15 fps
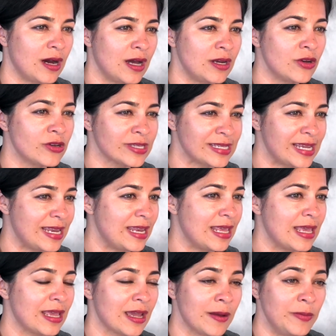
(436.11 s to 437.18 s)

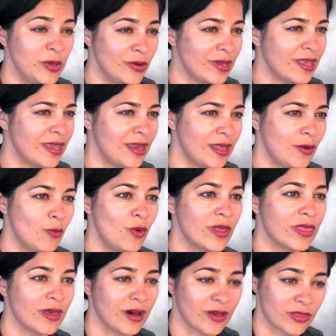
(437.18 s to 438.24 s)
understanding and communicating
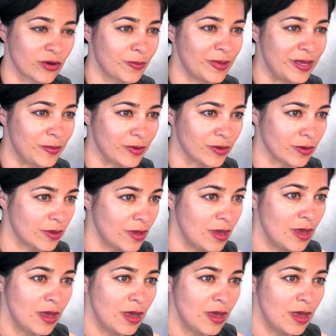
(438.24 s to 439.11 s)
with other people.